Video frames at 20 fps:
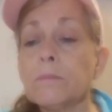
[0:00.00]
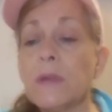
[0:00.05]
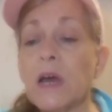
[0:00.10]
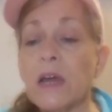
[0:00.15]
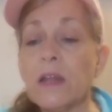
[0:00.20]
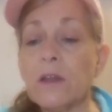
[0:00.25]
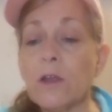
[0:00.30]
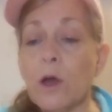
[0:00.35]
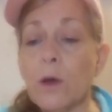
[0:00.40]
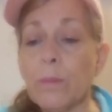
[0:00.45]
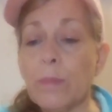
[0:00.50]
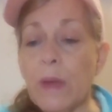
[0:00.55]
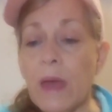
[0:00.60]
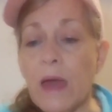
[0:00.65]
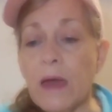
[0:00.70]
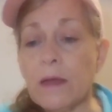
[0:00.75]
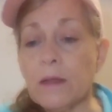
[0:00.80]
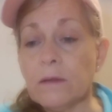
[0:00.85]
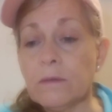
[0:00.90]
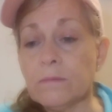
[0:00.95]
but not
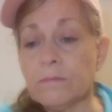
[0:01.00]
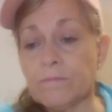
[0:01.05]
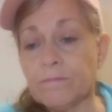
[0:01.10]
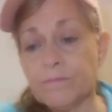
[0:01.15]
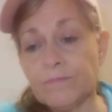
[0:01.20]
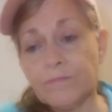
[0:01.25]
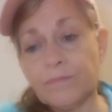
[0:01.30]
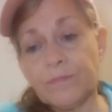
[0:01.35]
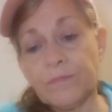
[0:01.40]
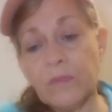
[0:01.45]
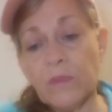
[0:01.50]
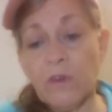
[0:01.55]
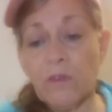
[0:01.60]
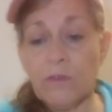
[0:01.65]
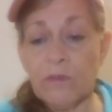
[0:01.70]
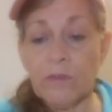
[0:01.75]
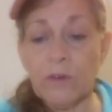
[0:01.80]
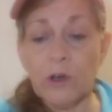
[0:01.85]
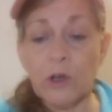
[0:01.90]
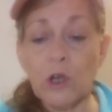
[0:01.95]
bad.
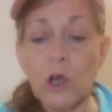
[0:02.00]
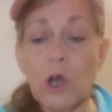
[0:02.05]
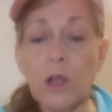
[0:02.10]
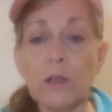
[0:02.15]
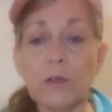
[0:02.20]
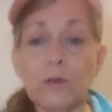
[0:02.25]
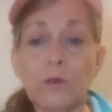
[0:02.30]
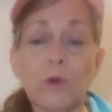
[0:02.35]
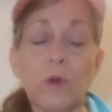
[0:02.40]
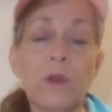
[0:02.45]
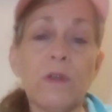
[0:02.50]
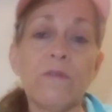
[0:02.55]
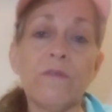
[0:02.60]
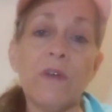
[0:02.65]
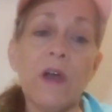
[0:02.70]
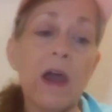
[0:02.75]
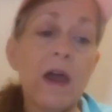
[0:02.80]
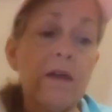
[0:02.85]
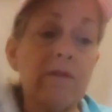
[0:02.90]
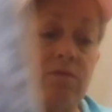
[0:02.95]

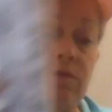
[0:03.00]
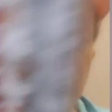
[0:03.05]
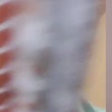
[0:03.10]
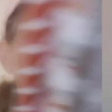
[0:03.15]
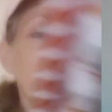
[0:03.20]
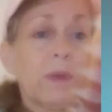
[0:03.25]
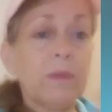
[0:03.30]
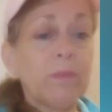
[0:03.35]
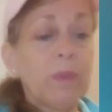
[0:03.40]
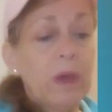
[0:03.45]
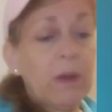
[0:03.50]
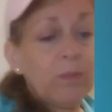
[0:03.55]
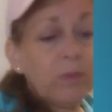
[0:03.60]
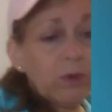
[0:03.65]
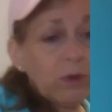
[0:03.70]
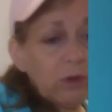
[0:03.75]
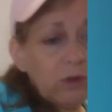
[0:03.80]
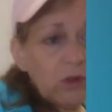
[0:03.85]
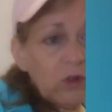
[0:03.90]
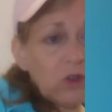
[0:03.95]
$1.25. Wrapping
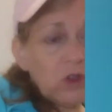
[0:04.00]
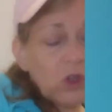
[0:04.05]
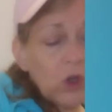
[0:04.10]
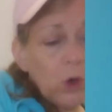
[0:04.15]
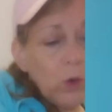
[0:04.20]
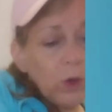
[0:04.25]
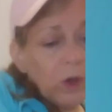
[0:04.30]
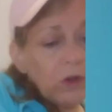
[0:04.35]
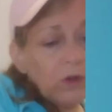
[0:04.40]
paper is so